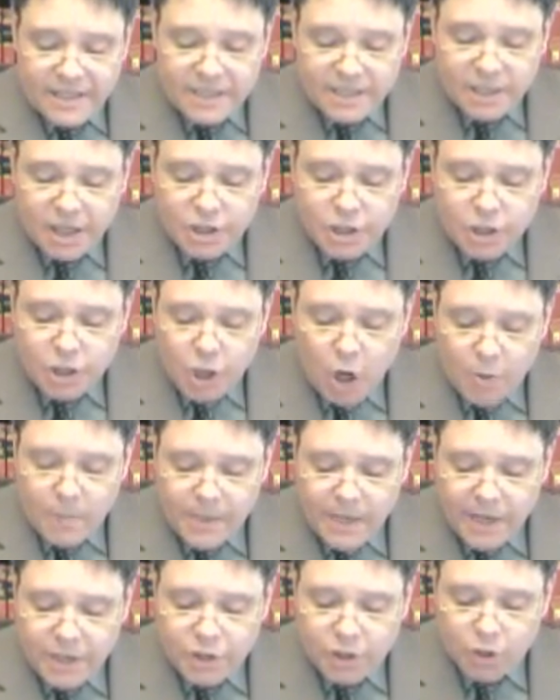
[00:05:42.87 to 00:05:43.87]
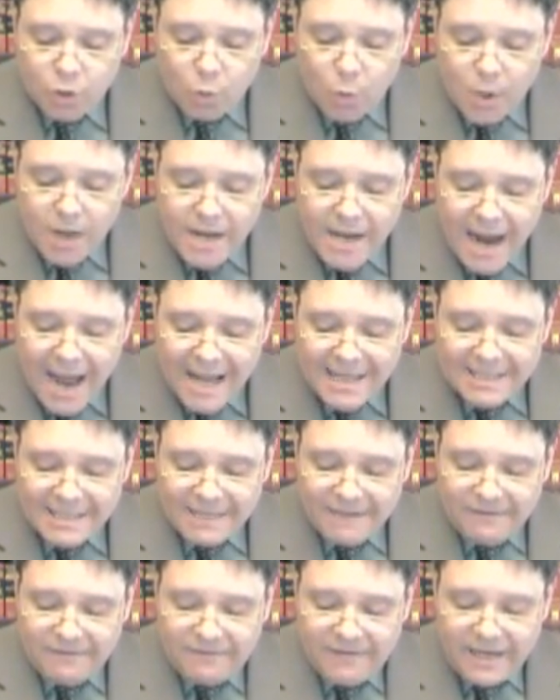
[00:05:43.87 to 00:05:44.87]
that such termination would not
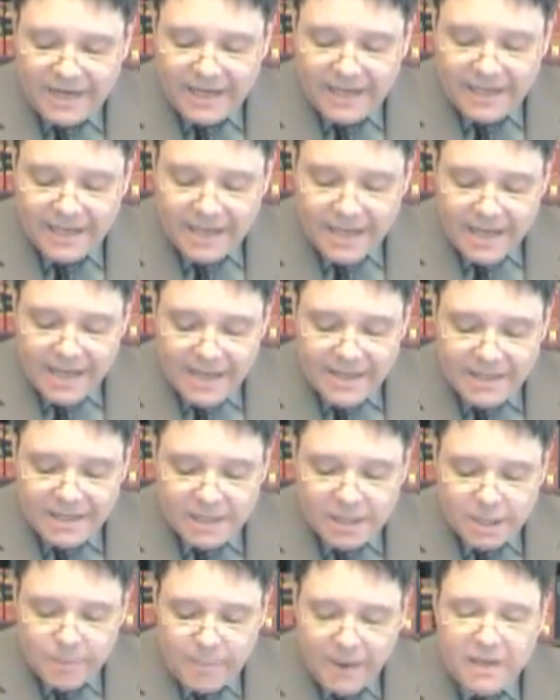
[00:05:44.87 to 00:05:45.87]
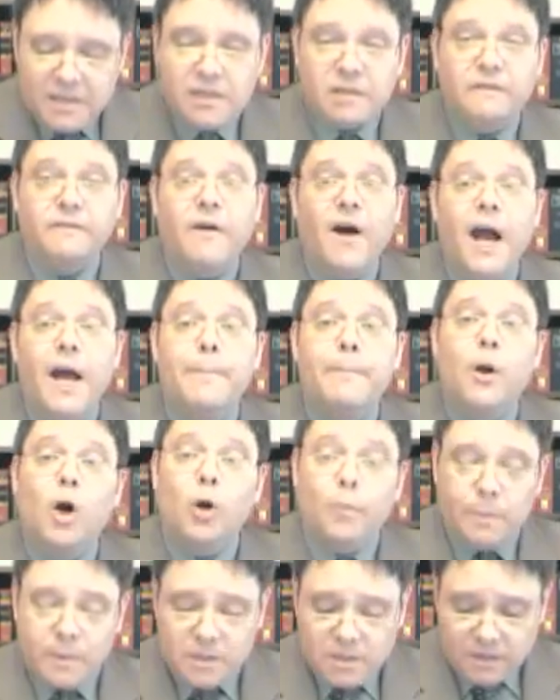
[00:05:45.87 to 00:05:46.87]
defeat the specified
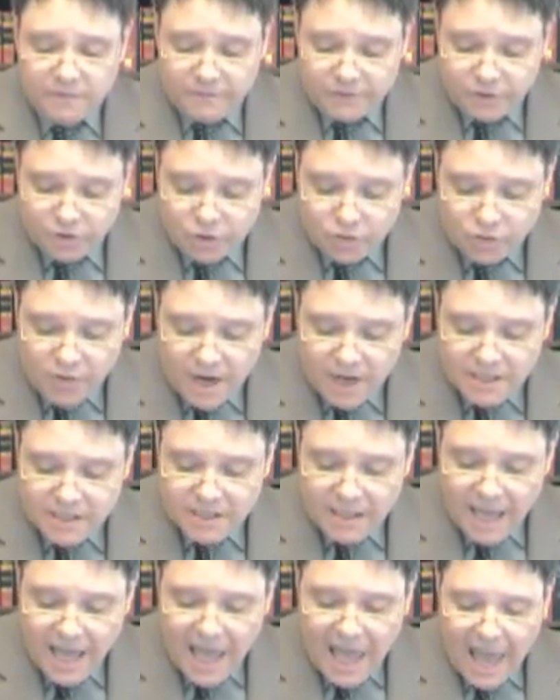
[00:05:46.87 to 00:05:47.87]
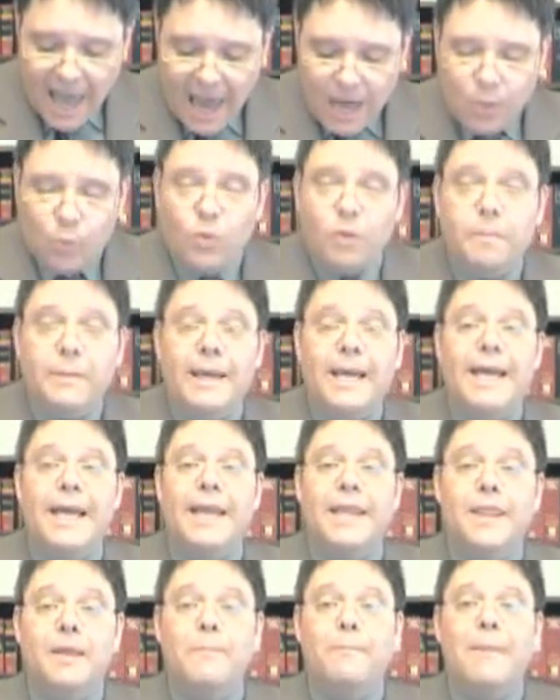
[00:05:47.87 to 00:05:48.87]
purpose of the trust and would be
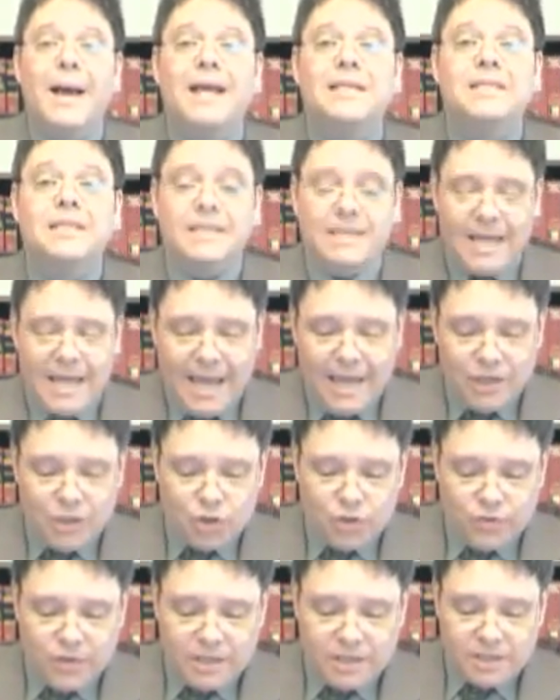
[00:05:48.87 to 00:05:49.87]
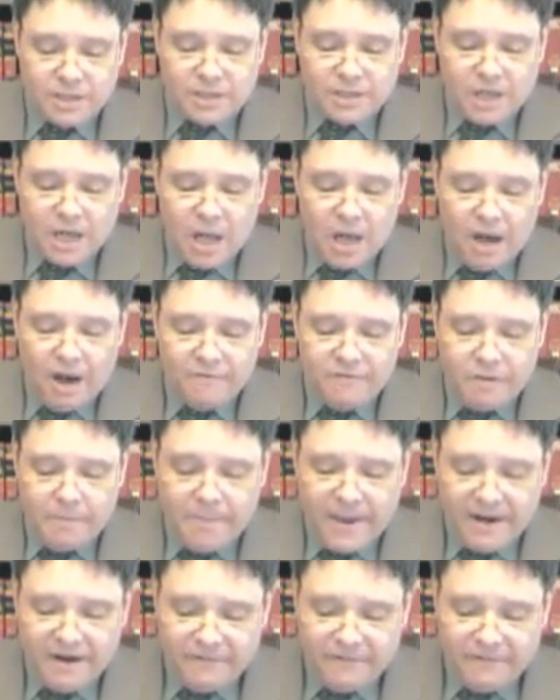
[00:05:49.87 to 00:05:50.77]
in the best interests of the